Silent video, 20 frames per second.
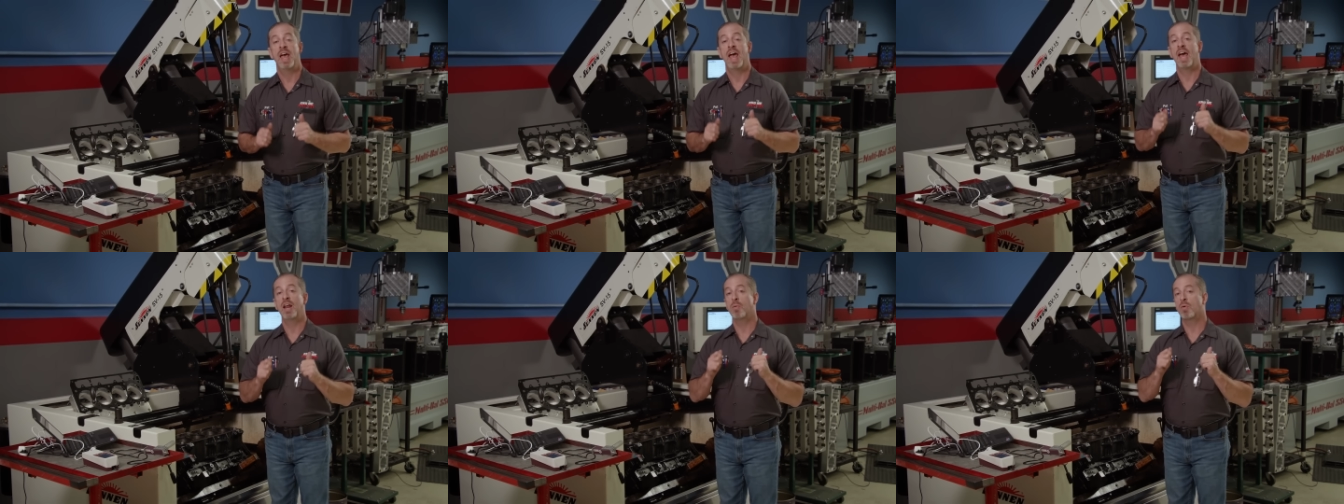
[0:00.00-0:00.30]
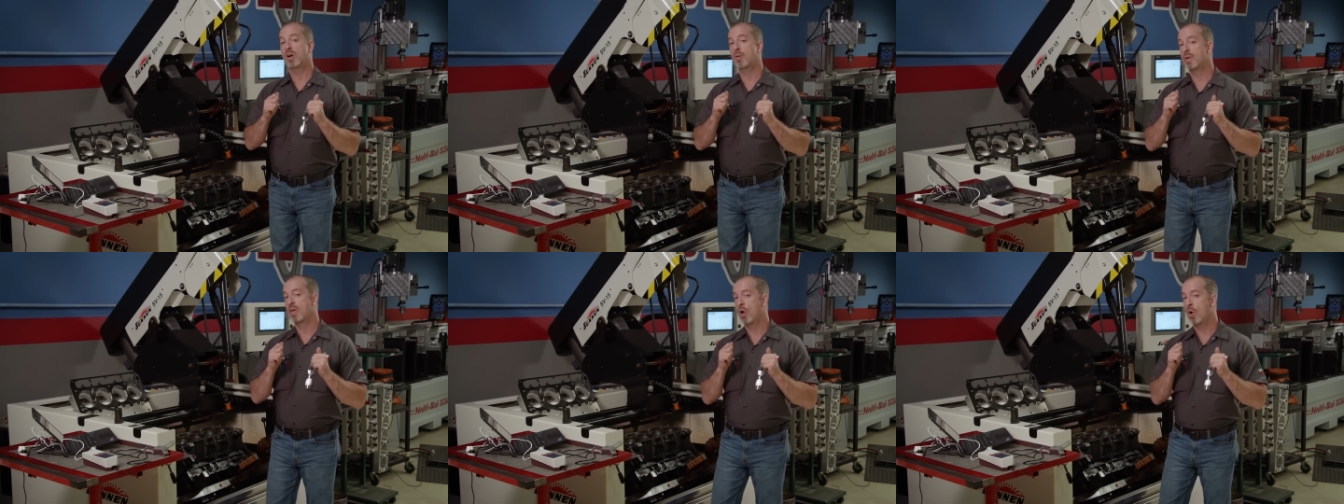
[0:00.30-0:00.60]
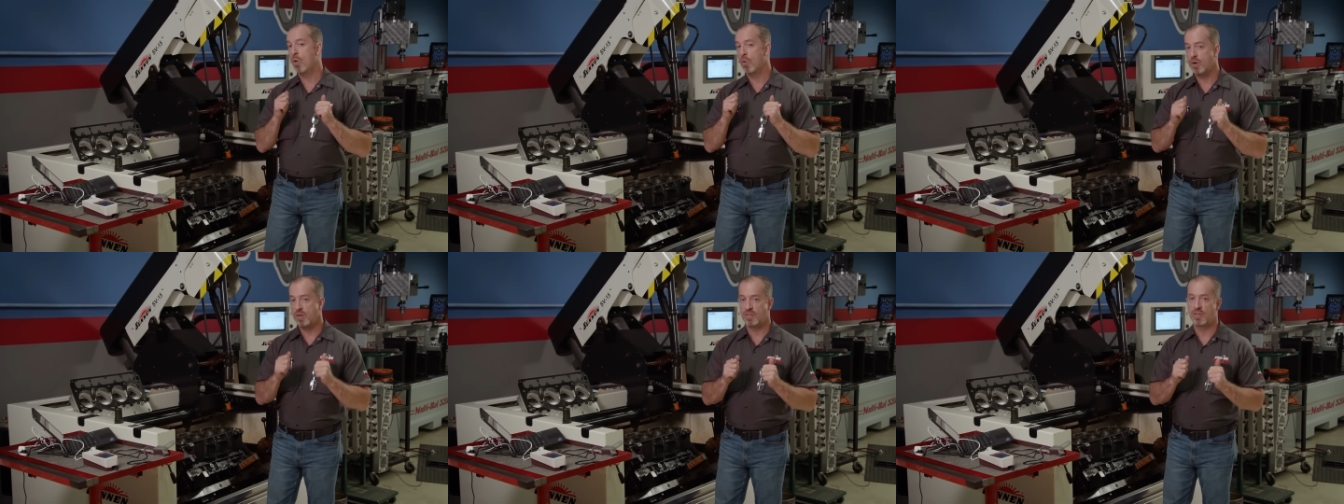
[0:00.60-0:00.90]
And we're going to be
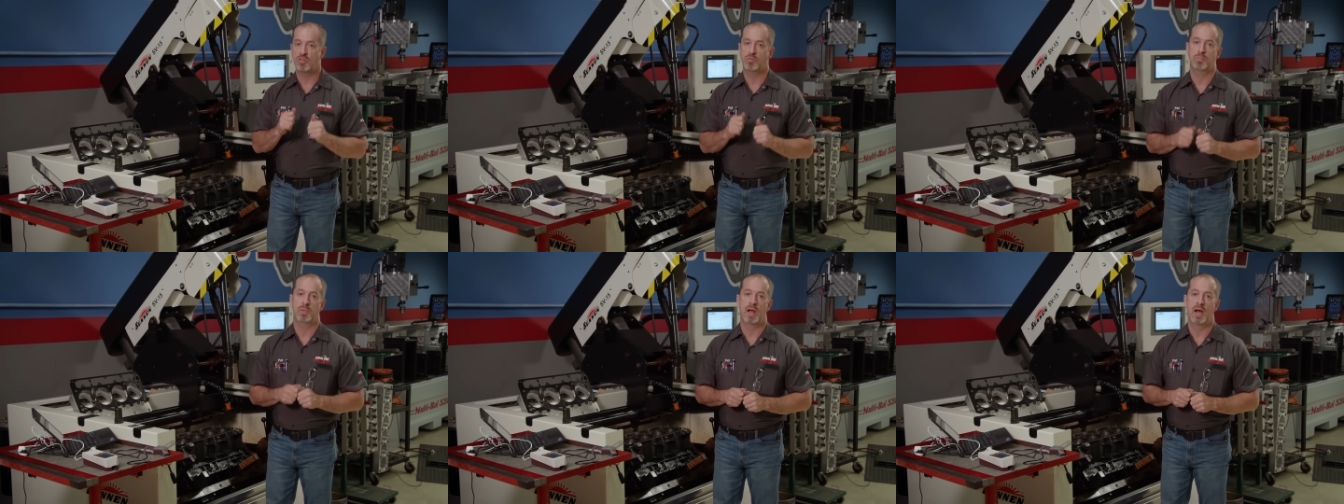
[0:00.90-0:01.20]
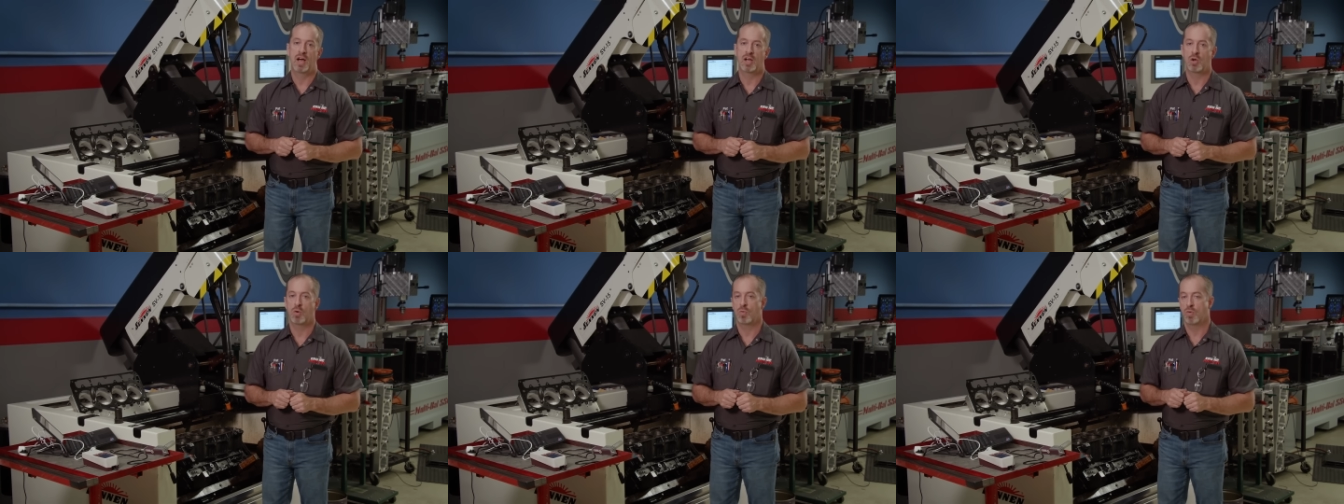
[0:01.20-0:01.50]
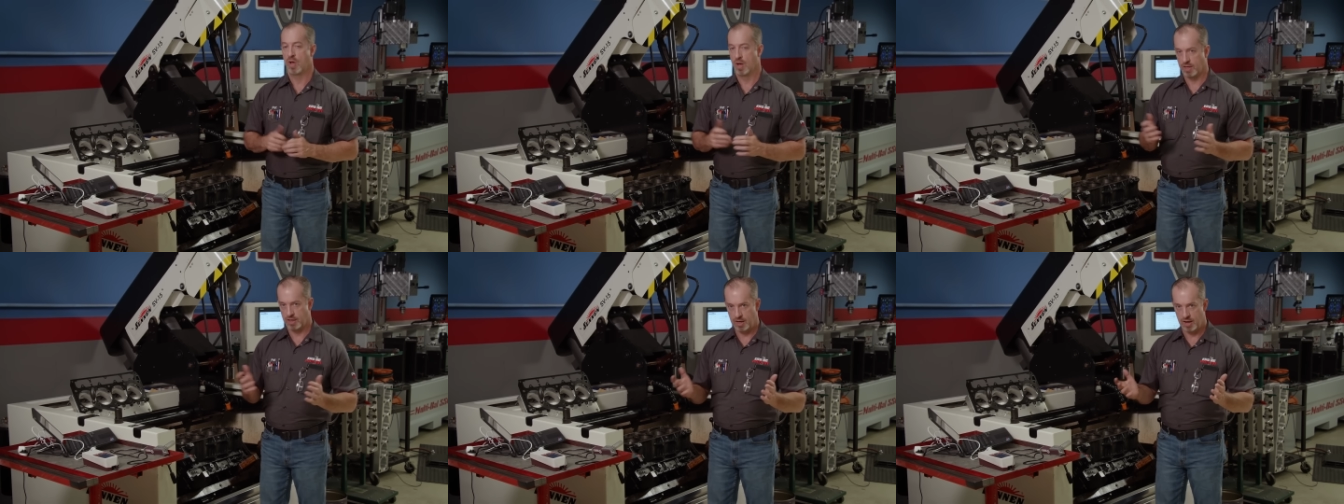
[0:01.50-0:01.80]
honing this
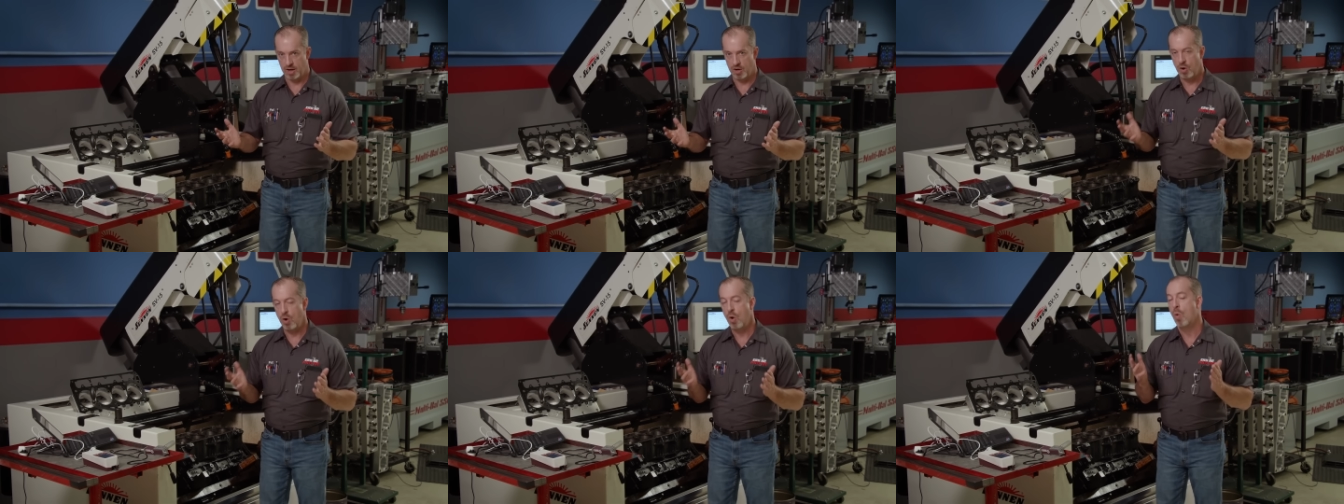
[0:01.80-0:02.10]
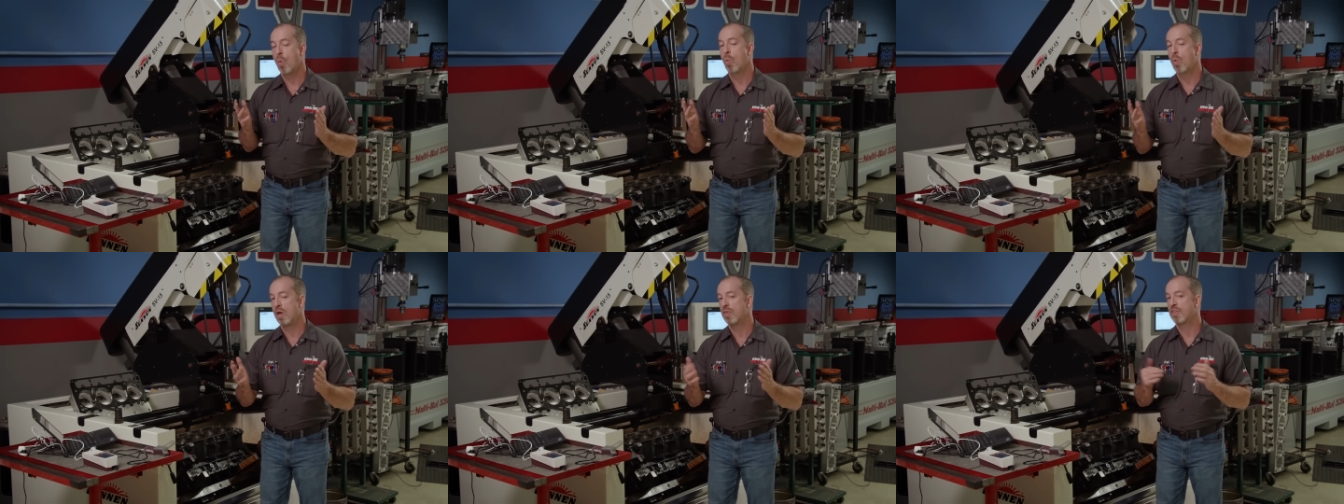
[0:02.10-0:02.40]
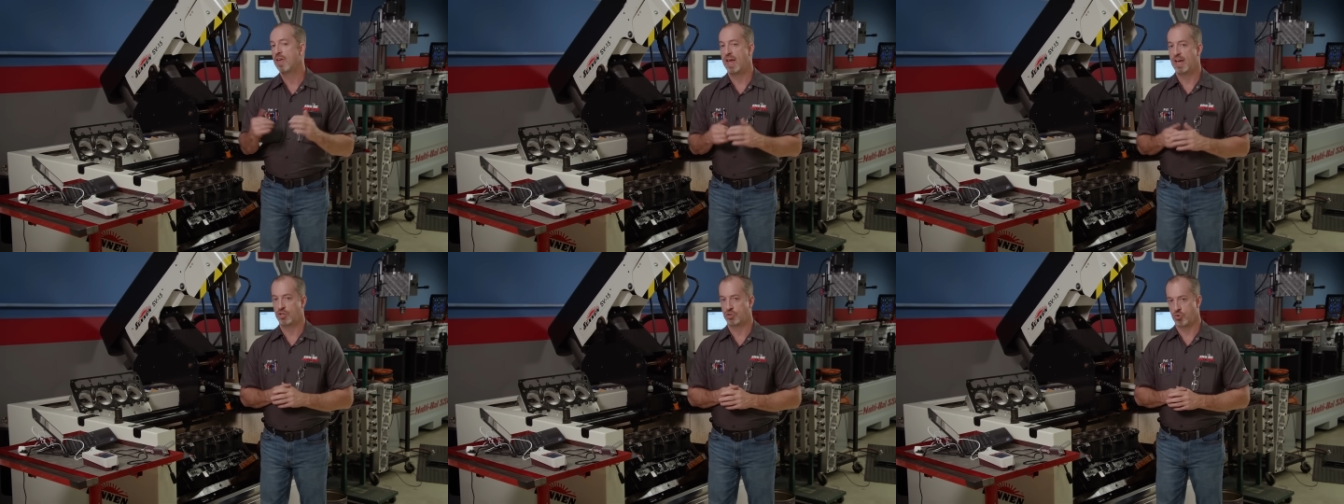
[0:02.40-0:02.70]
block again
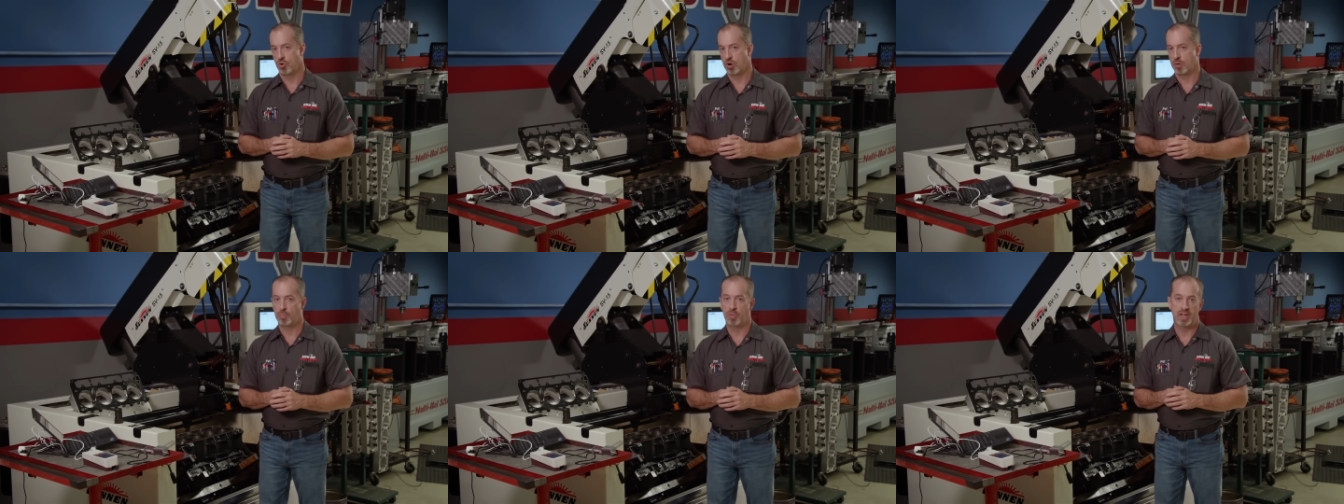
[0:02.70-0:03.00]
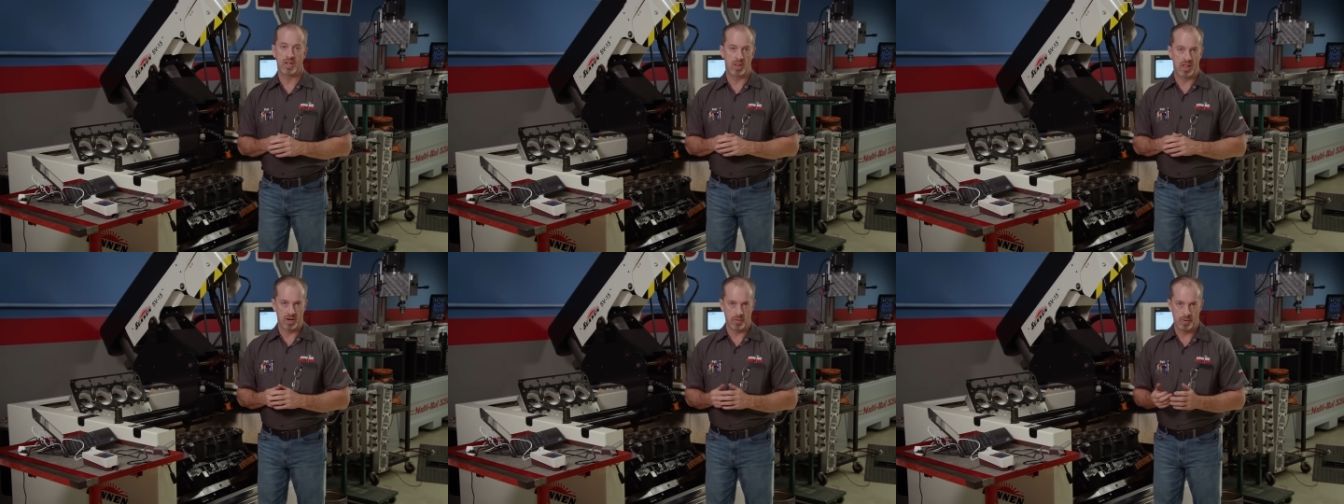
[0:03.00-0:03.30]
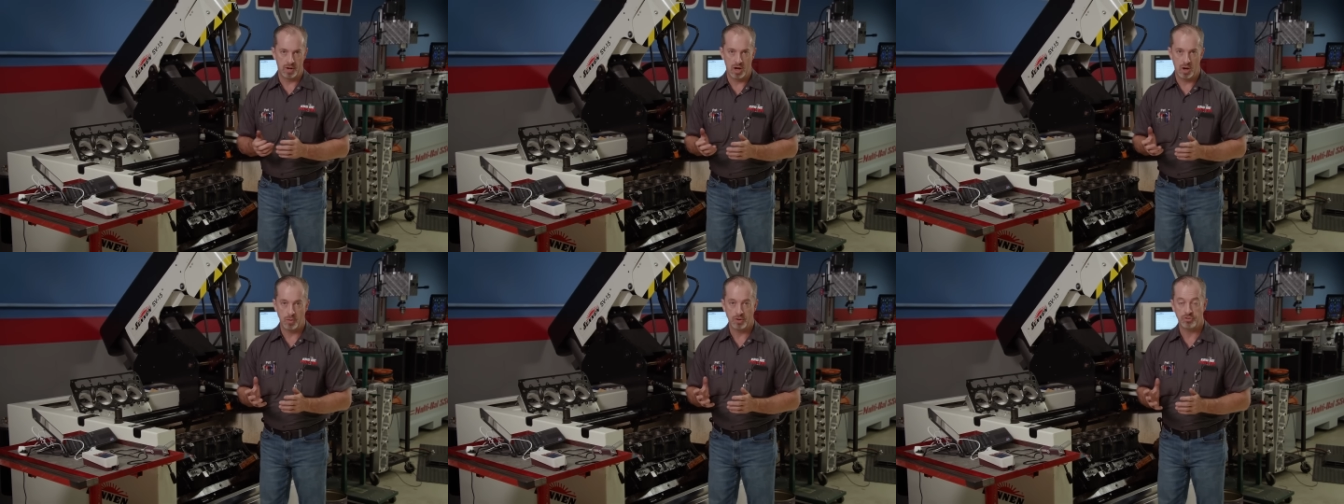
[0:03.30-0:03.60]
with a torque plate like
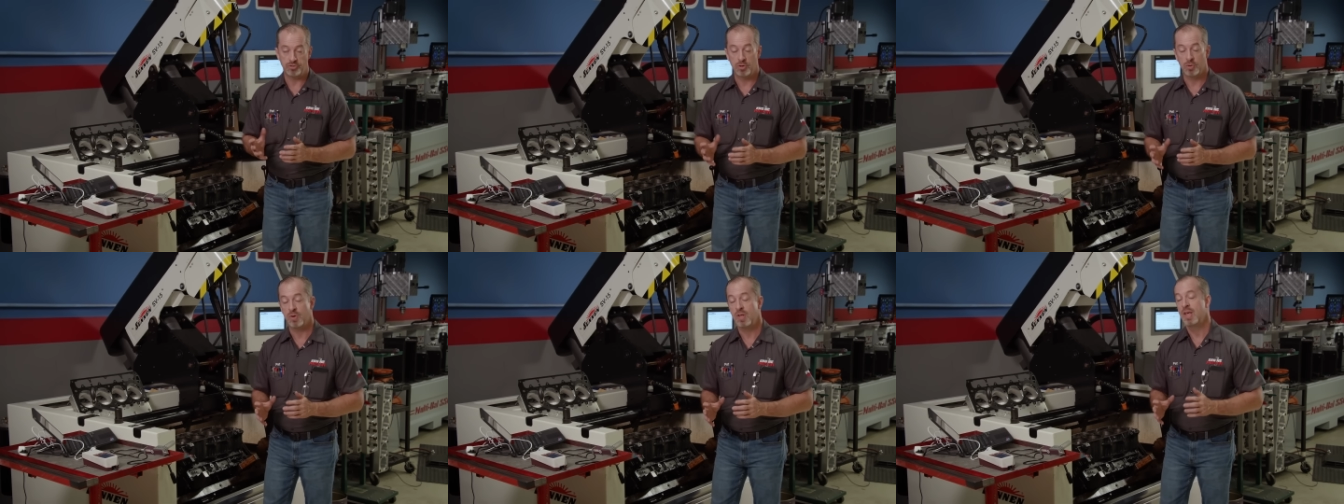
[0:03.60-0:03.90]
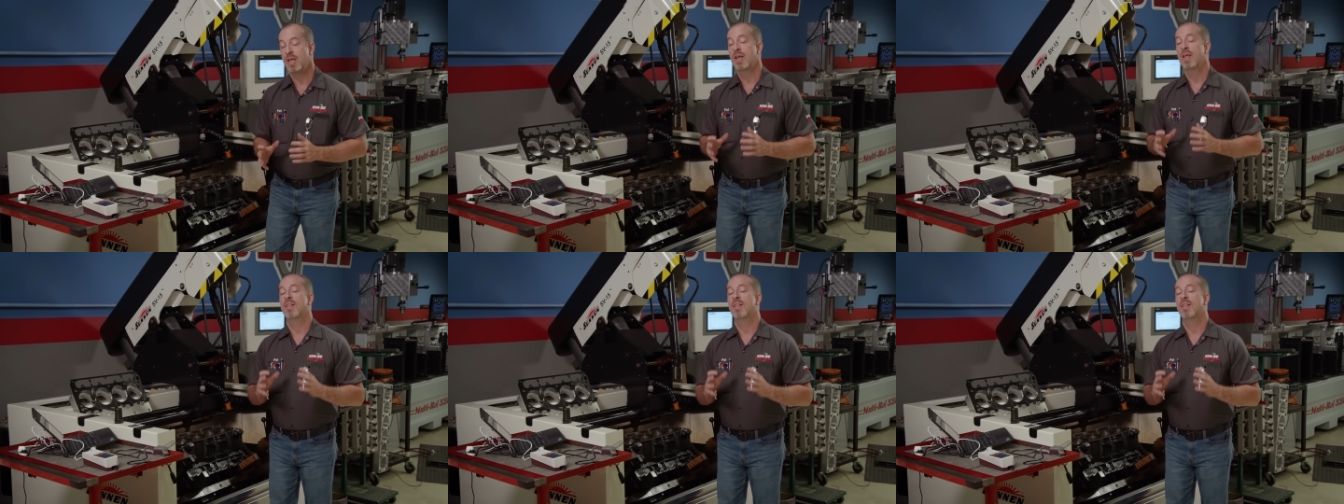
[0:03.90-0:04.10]
we always do.